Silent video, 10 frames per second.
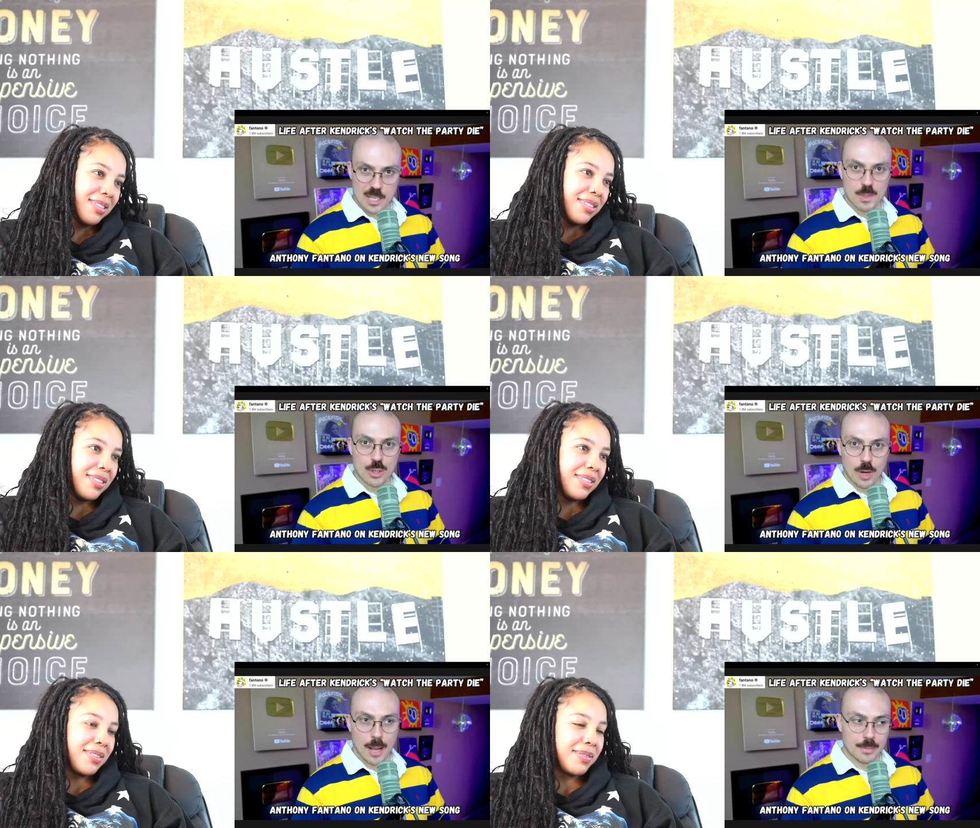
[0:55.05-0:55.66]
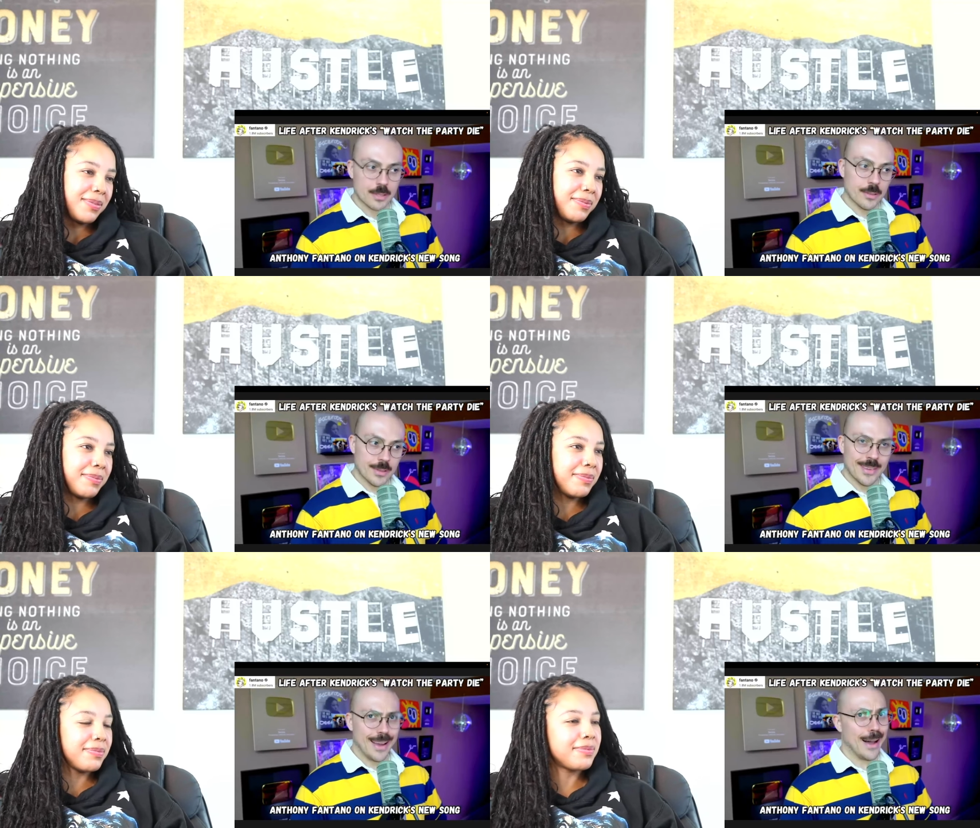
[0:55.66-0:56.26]
Speaker 1: has been dropped
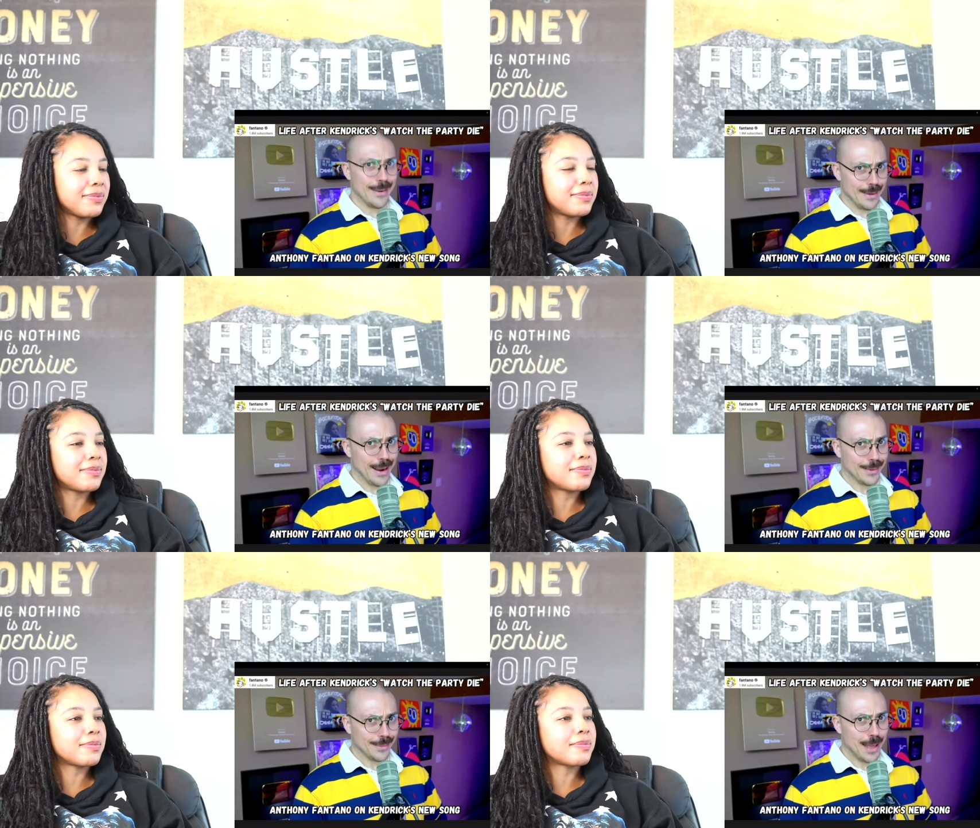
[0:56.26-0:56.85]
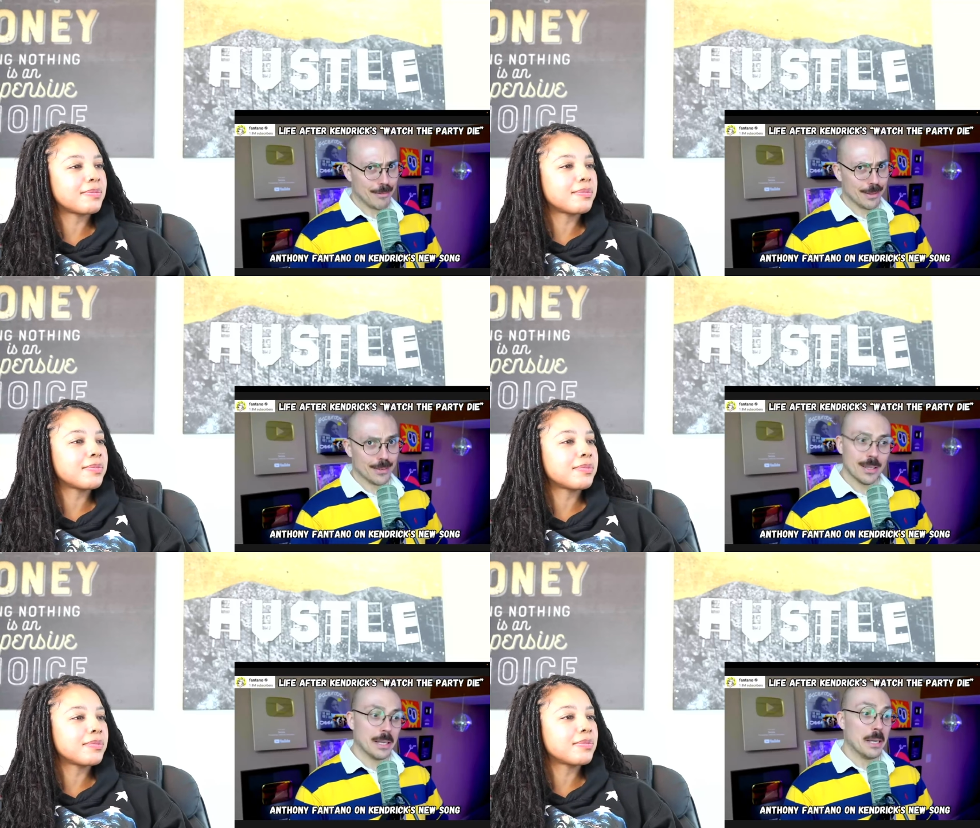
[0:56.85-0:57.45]
on 9
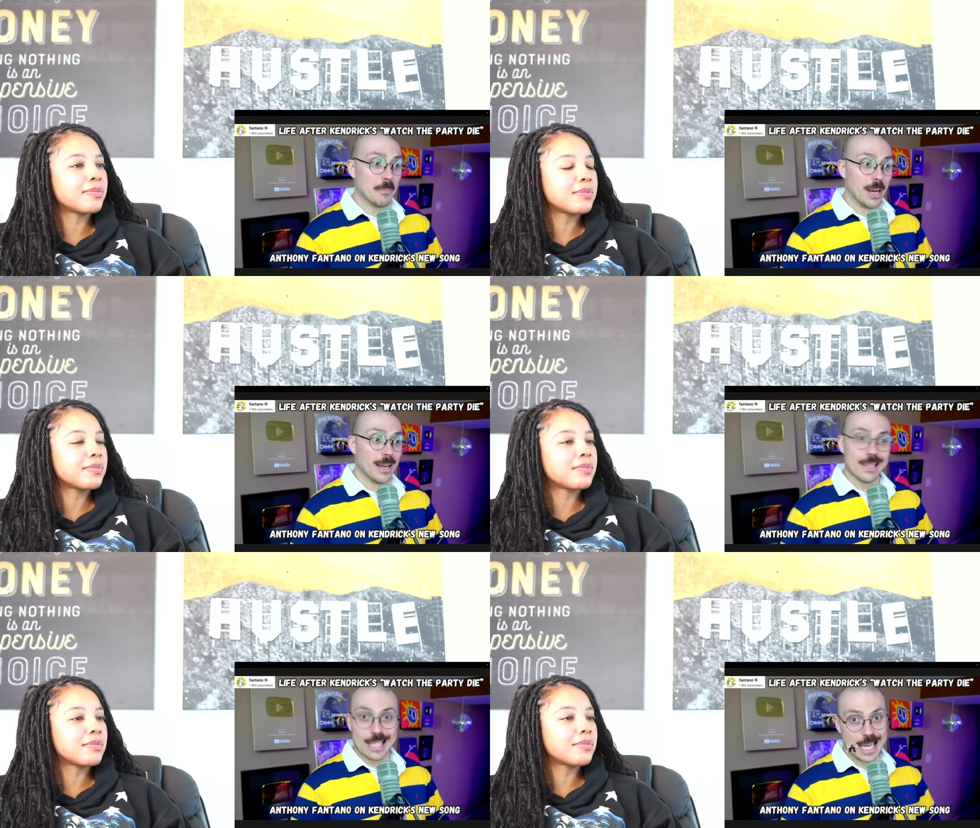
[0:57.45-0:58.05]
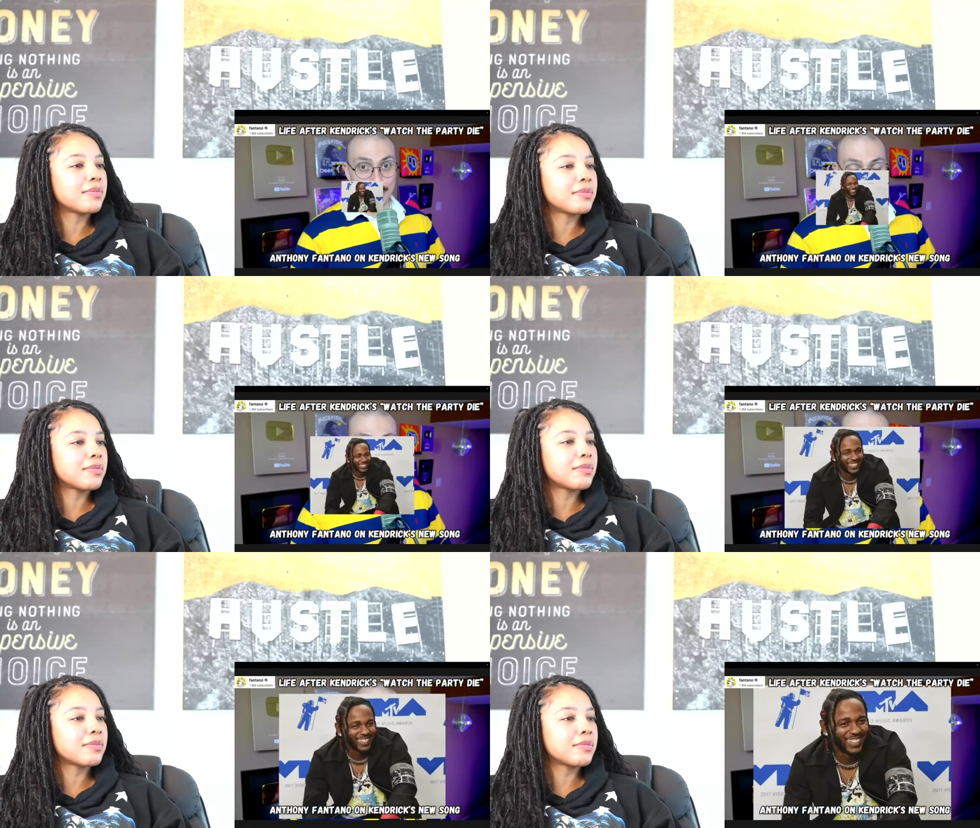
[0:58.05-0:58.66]
11 by
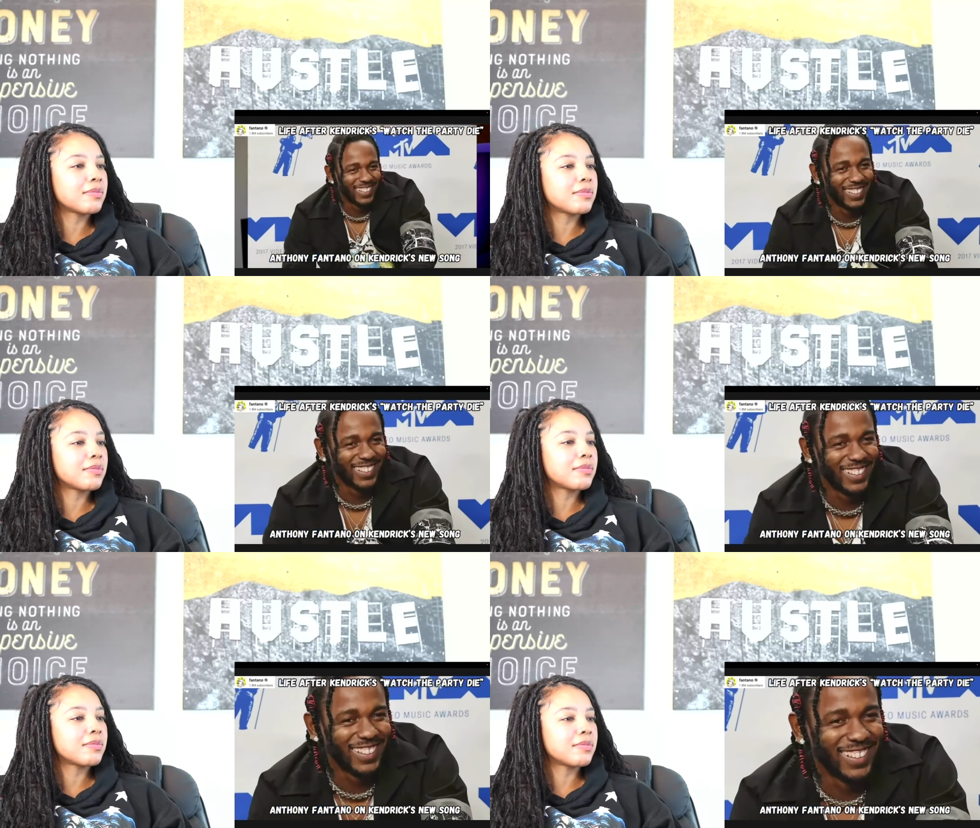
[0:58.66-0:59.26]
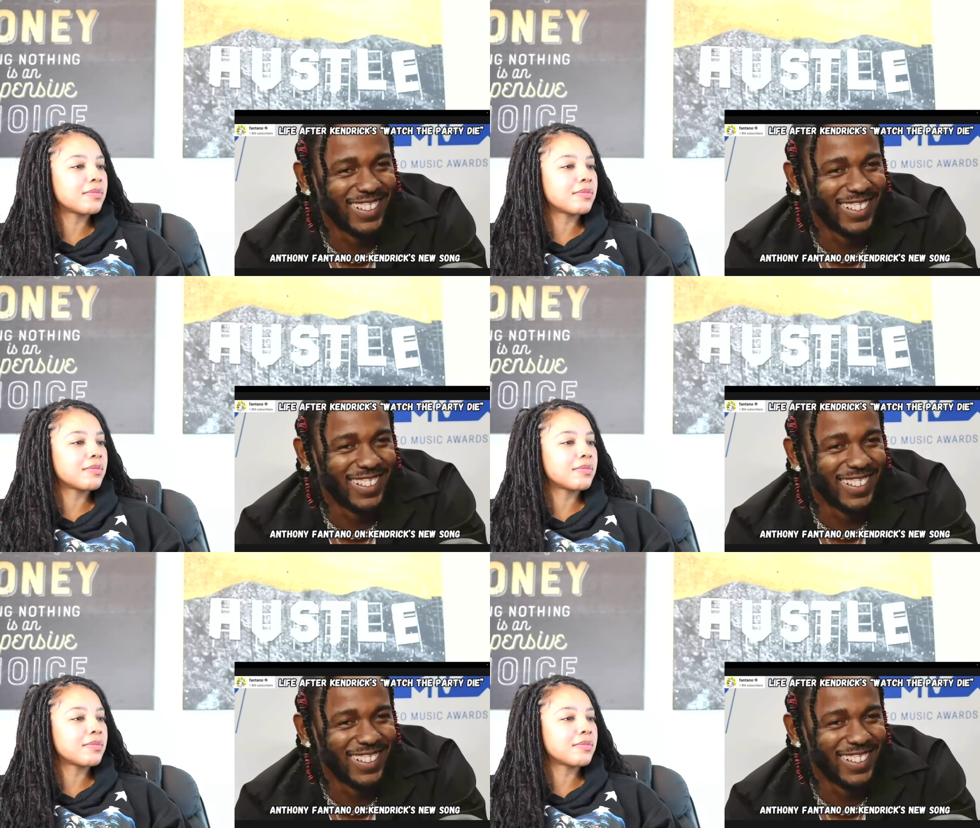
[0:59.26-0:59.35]
Kendrick friggin'